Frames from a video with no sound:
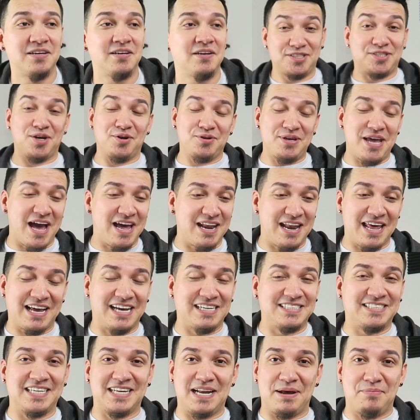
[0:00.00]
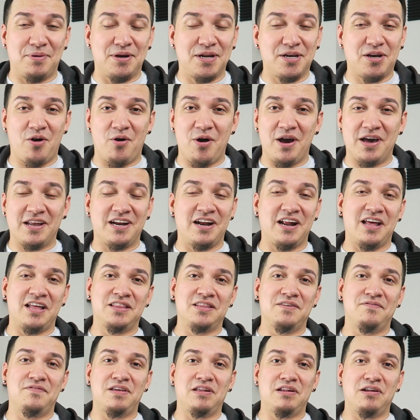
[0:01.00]
So yeah, like I said, I'm gonna go ahead and end
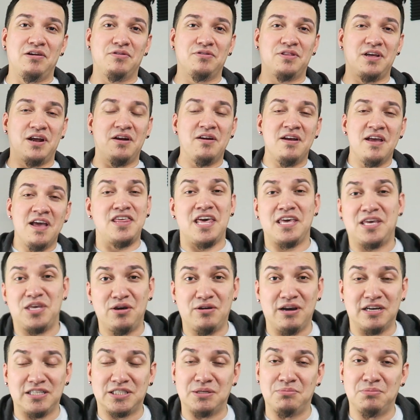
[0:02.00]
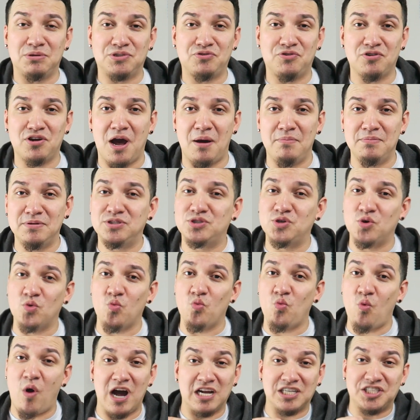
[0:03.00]
the video there. Thank you guys so much for coming to
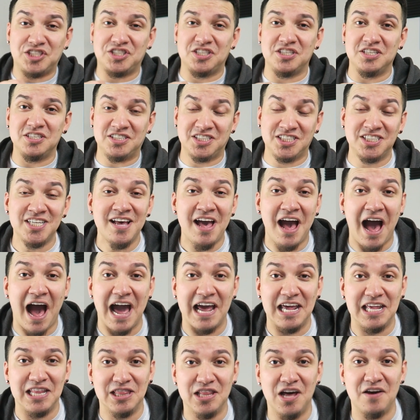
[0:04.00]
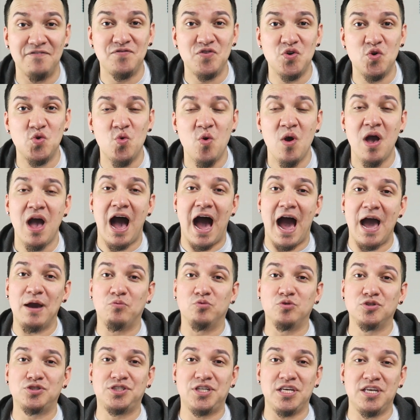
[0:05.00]
watch this. I love you. I
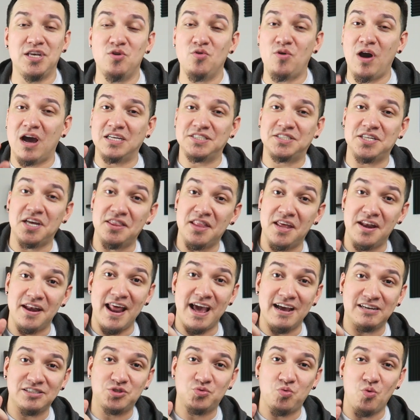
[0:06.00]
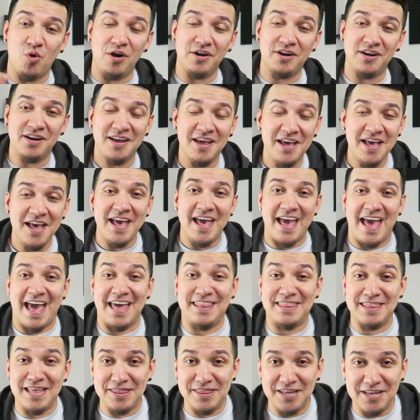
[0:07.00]
will see you guys on the next one
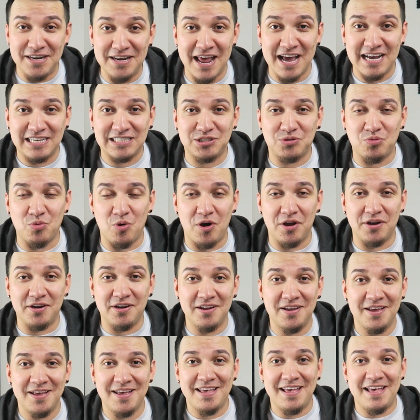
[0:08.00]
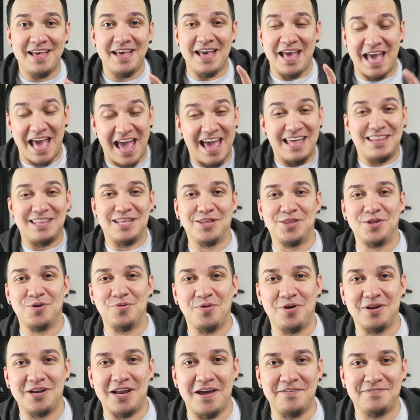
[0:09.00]
and then the next one and then the
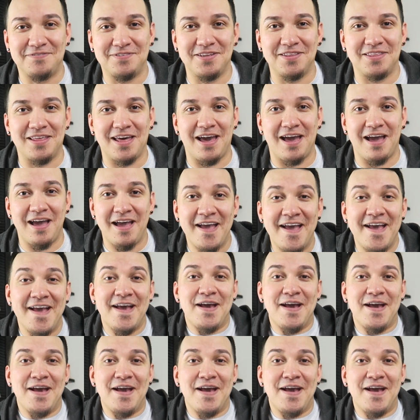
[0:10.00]
one after that.